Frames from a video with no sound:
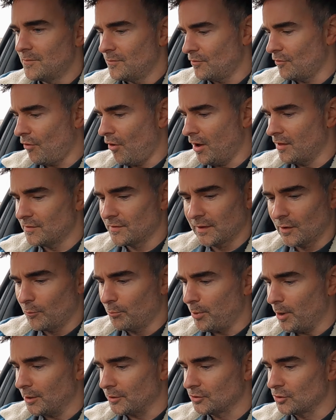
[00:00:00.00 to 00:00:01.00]
Right, there's a little
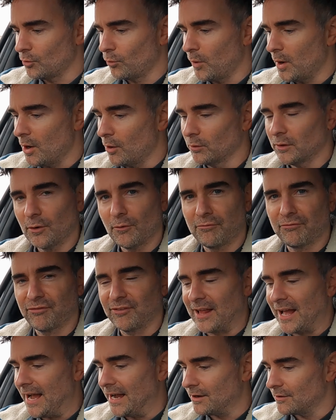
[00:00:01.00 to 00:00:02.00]
button on the wheel, little
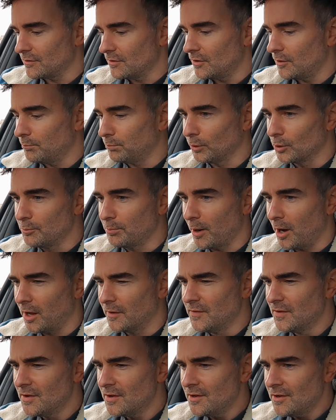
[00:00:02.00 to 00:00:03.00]
flag, blue
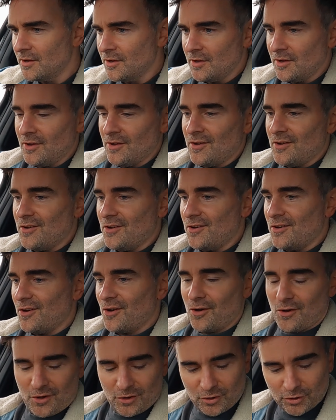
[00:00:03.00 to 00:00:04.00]
button.
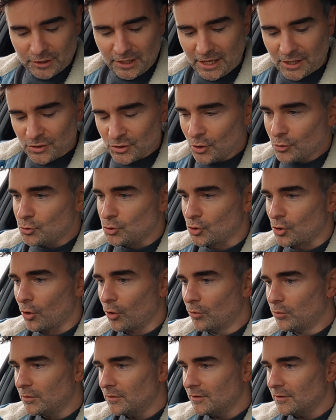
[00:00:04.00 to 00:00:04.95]
Got it in neutral.